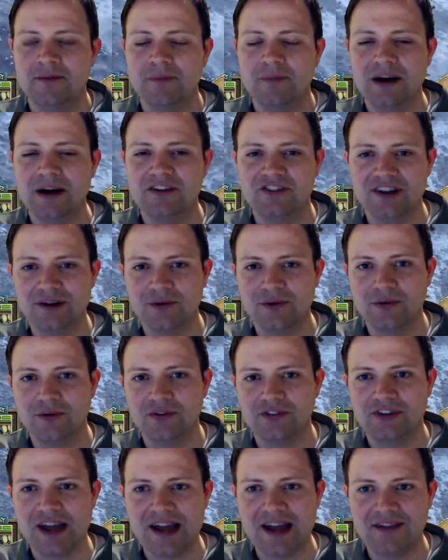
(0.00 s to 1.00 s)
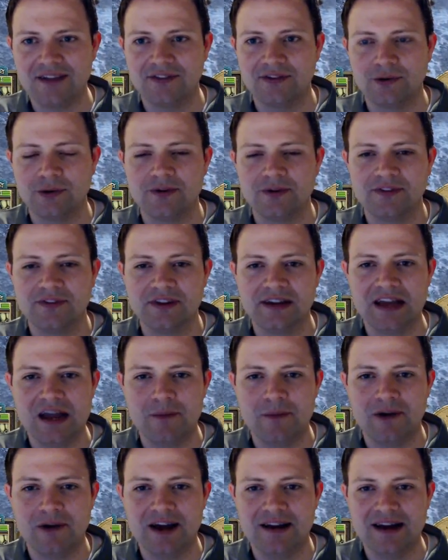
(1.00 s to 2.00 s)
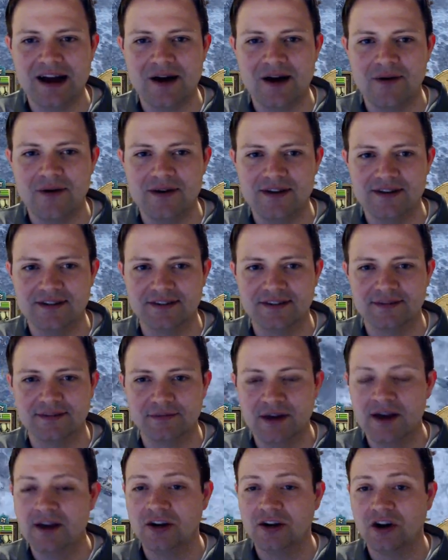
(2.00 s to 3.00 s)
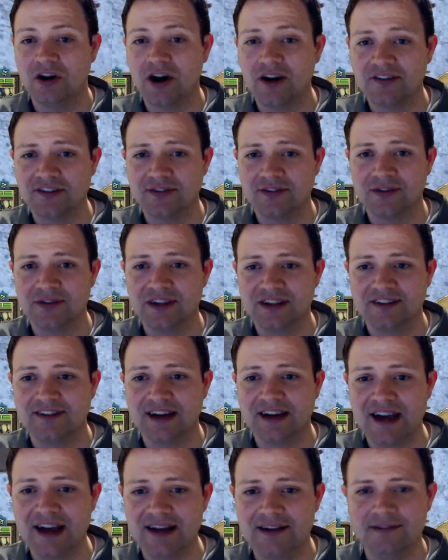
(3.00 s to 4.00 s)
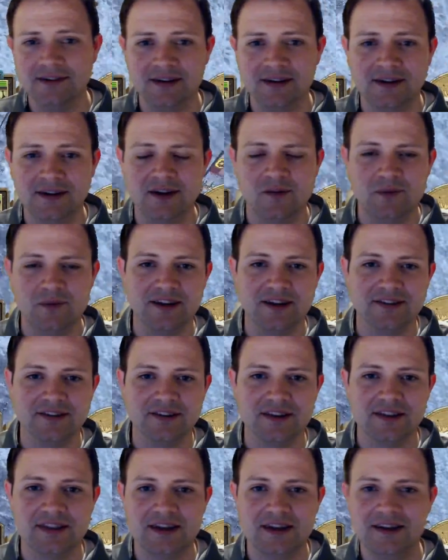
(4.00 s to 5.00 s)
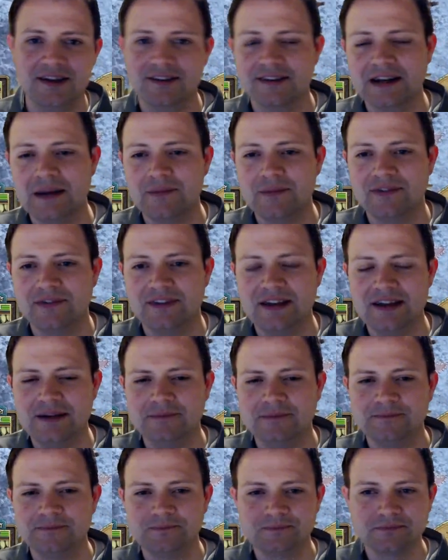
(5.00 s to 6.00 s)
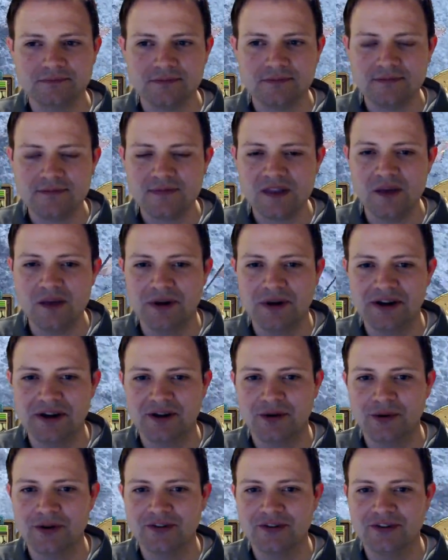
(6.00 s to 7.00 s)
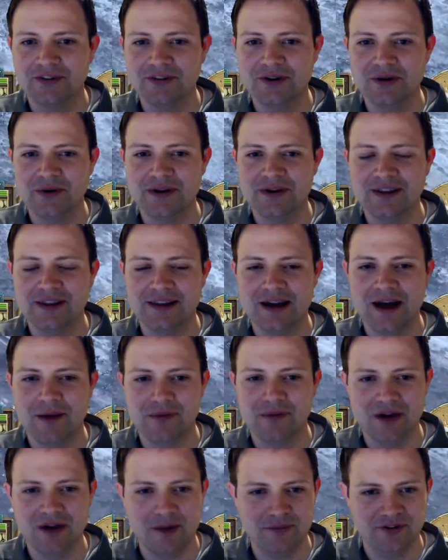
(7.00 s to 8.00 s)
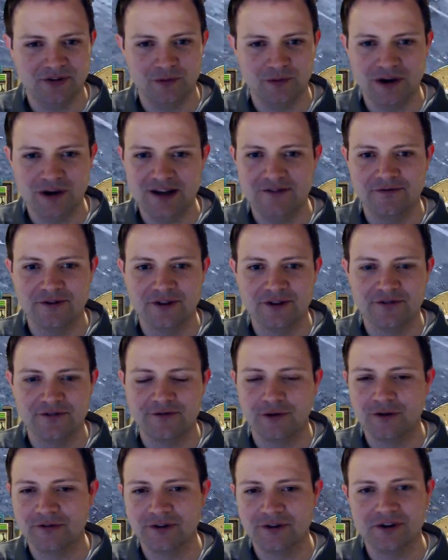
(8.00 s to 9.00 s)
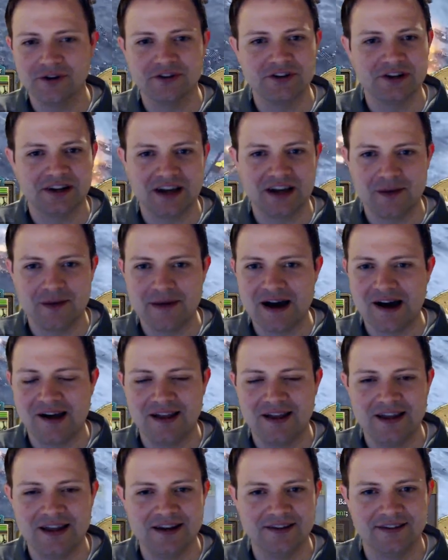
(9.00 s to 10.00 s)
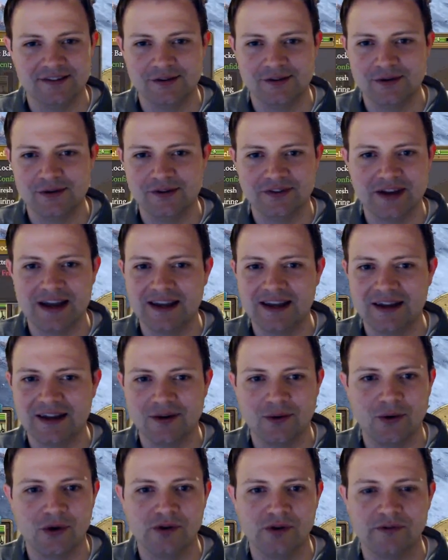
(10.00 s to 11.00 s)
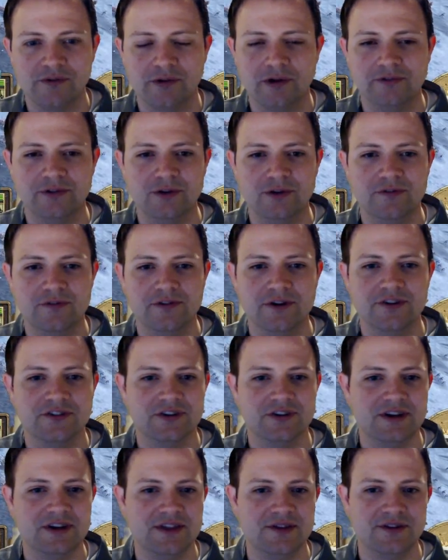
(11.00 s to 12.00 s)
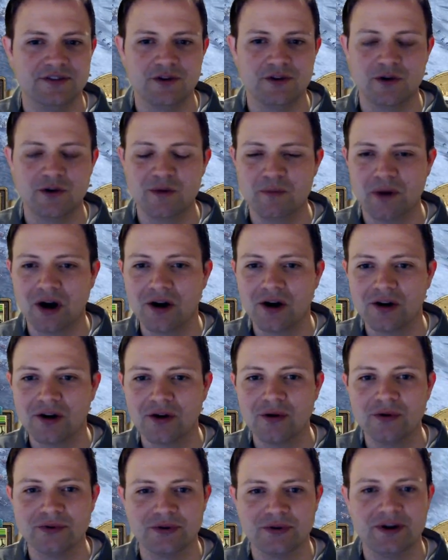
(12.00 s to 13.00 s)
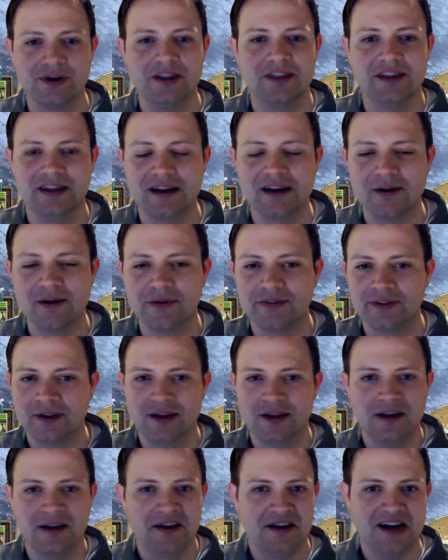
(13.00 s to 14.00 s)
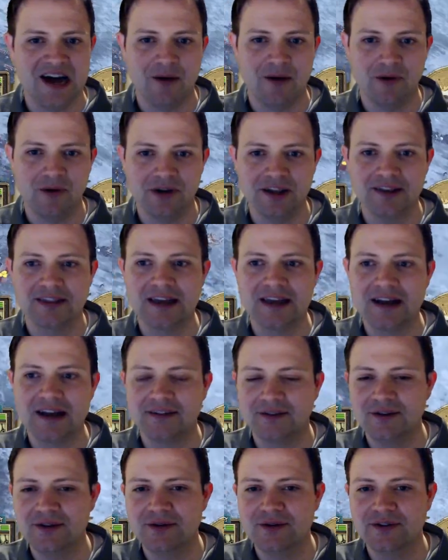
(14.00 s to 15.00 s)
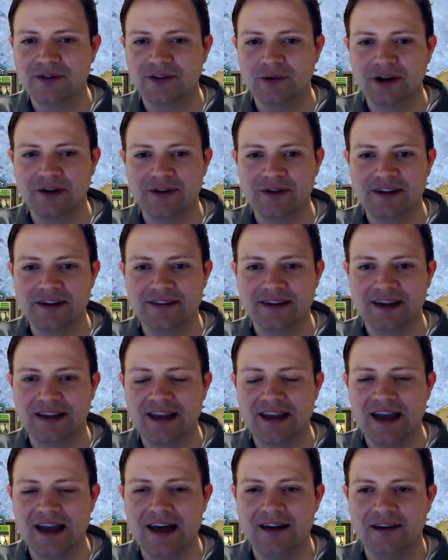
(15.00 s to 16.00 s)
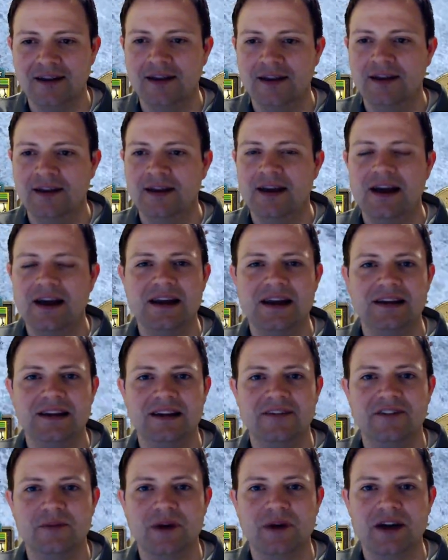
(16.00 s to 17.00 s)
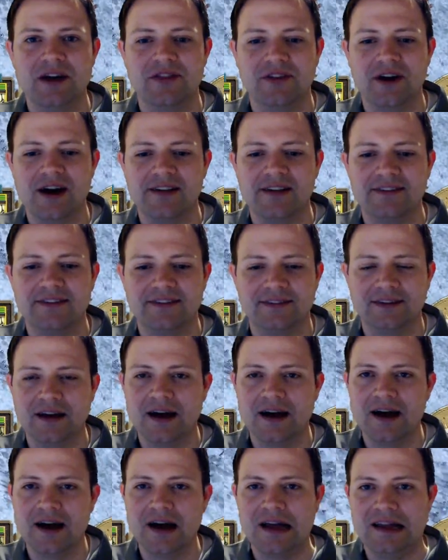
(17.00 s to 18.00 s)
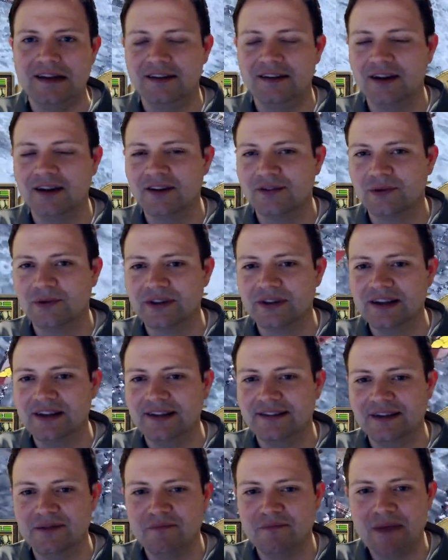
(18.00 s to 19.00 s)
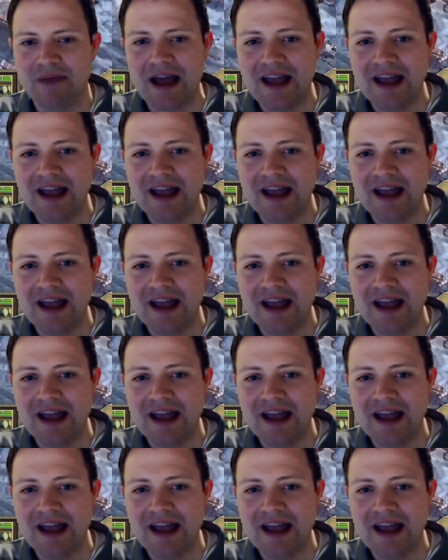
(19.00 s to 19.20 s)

My general stance towards the game right now is cautiously excited because of the things that I'm seeing. But of course, I'm just waiting for the full version to come out, and as soon as I get a hold of a review version and there's no embargoes or anything else, I will get that to you as quickly as I can and give you my thoughts. It does release in